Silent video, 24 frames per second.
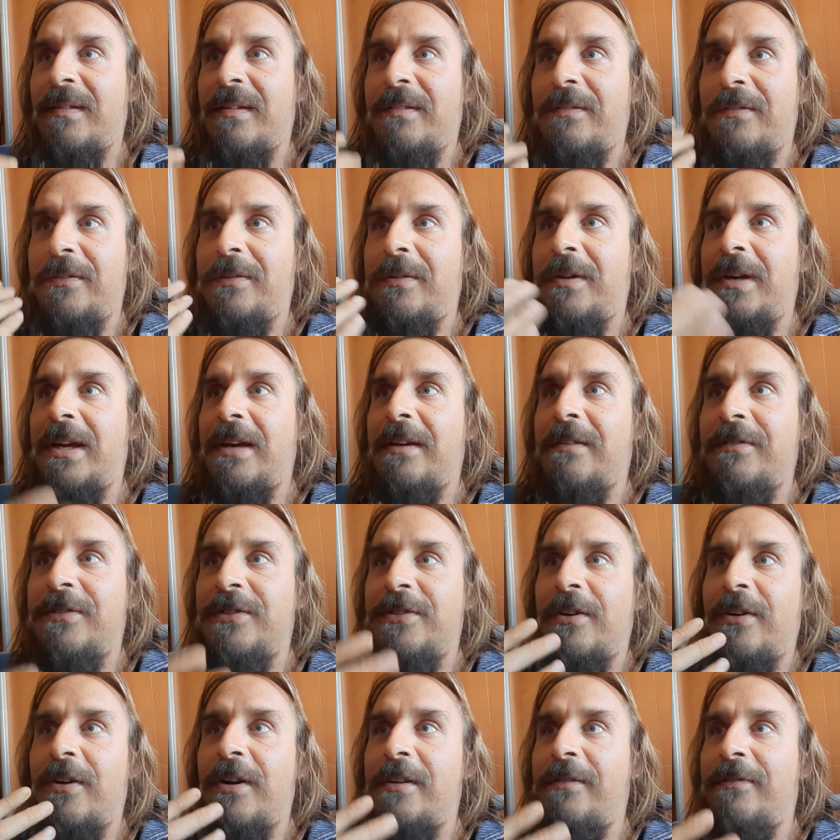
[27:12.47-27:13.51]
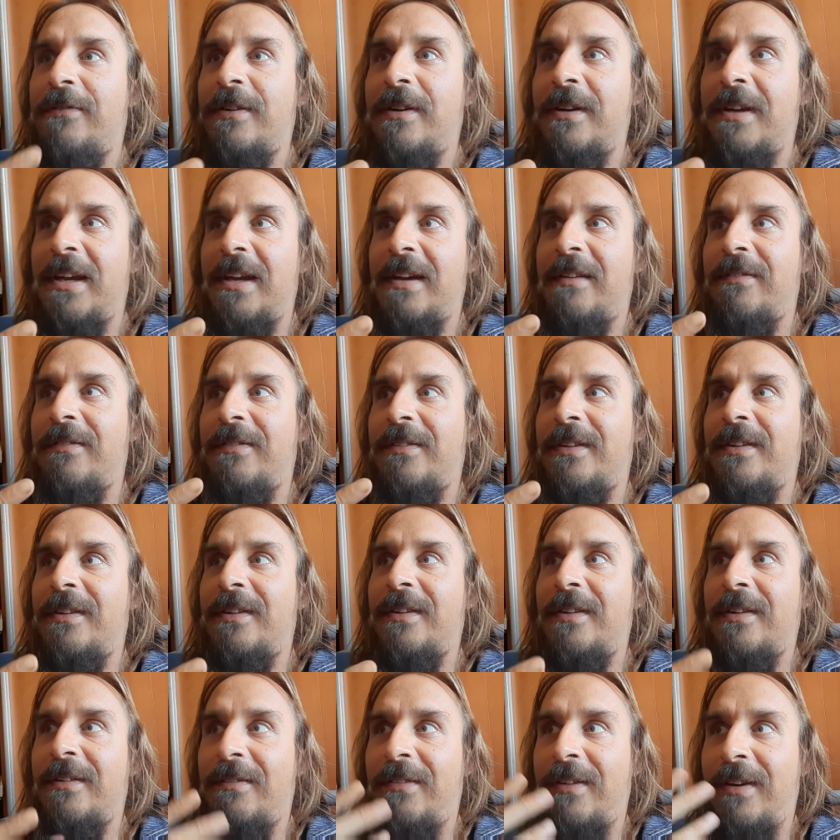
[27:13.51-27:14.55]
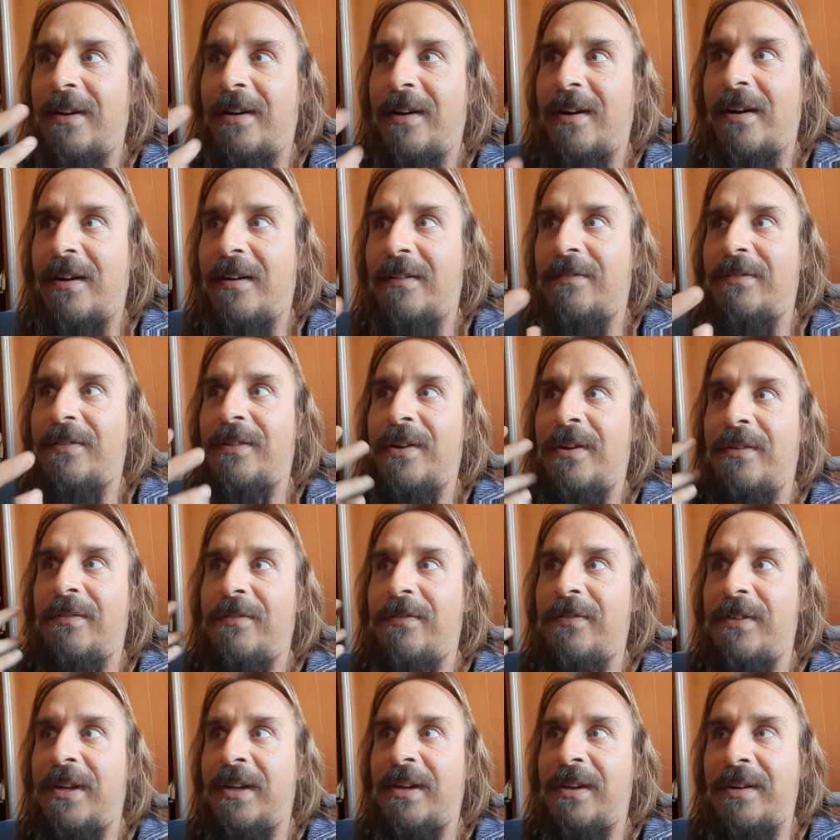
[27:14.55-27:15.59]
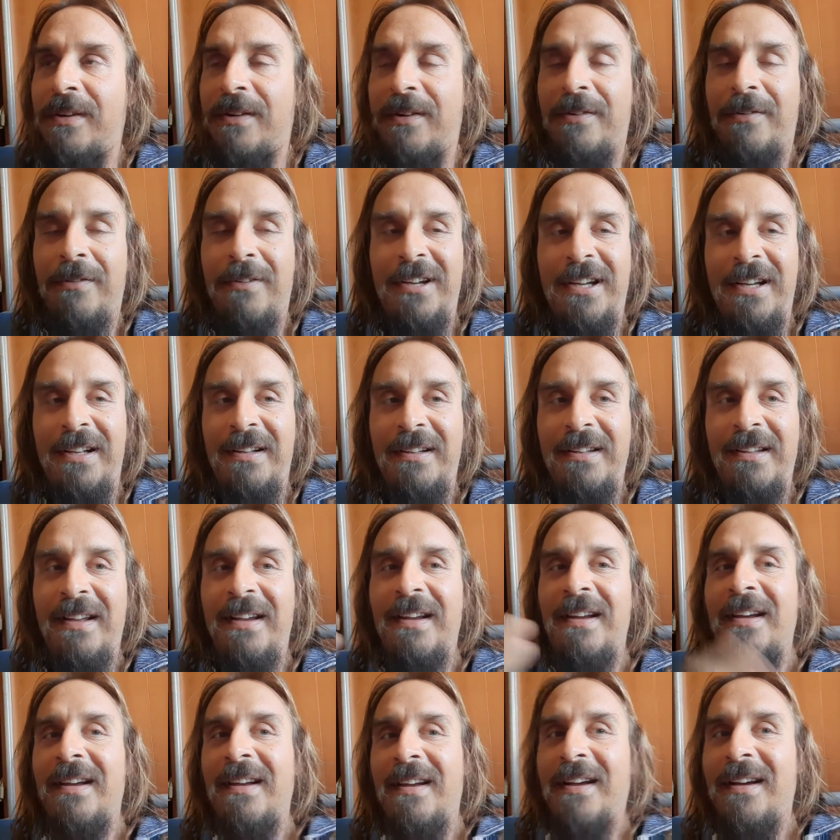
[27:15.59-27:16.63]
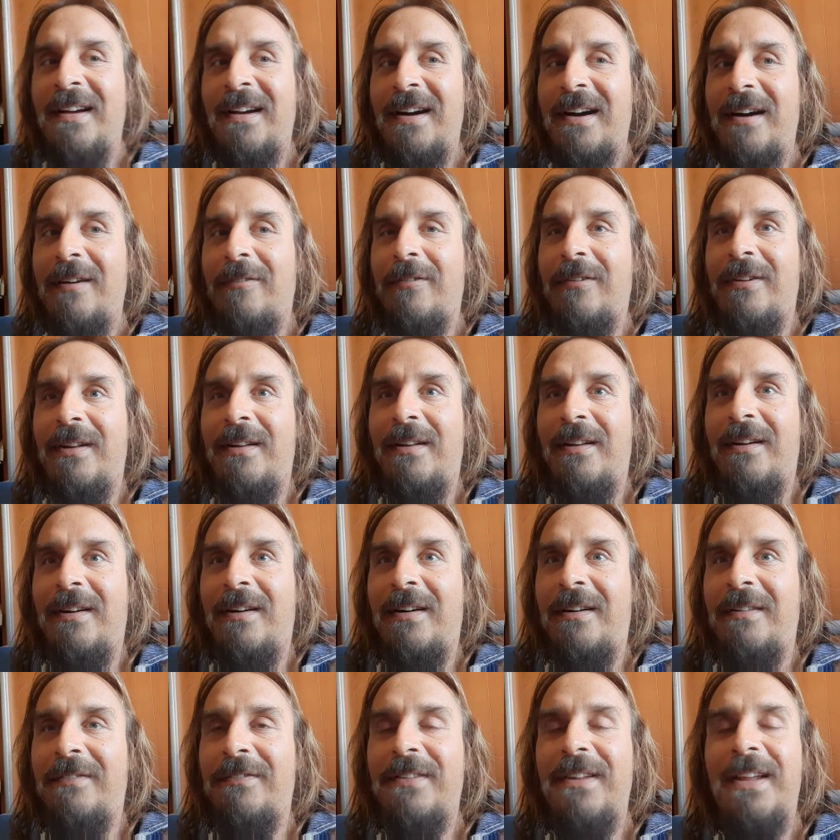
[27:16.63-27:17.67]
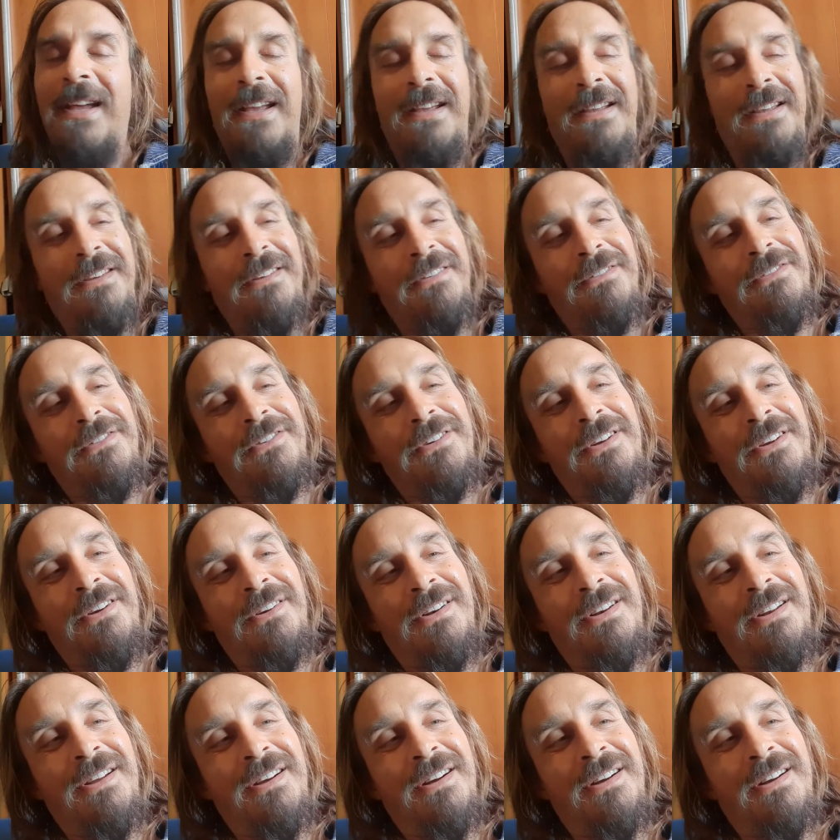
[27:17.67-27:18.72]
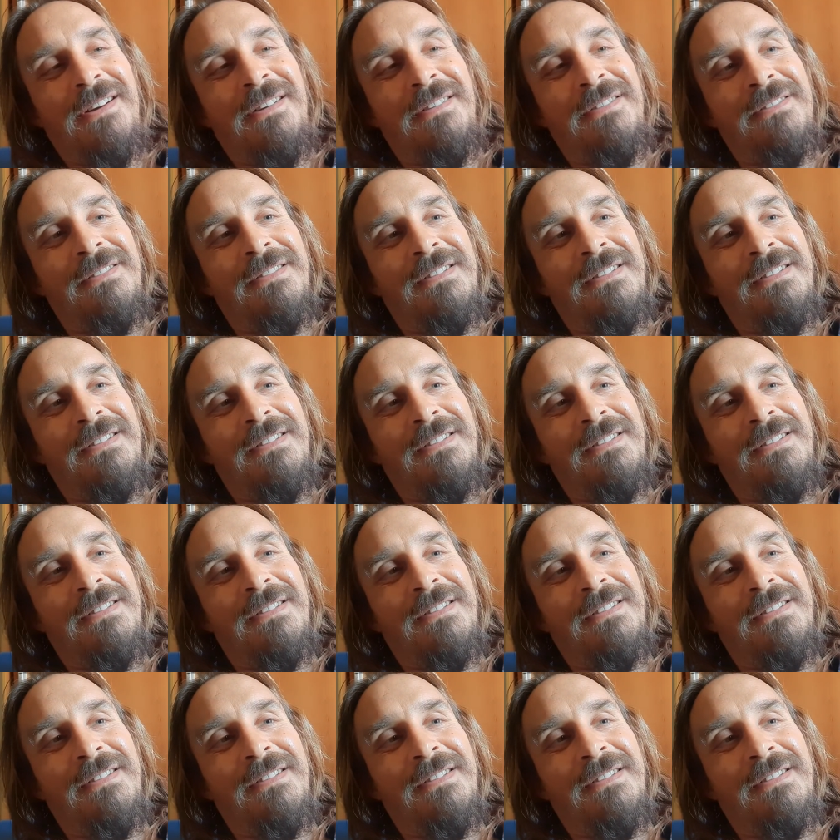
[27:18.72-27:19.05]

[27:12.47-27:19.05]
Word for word: If you gave joyful gift of love, no fear, no guilt, I want love. Thank you for your love.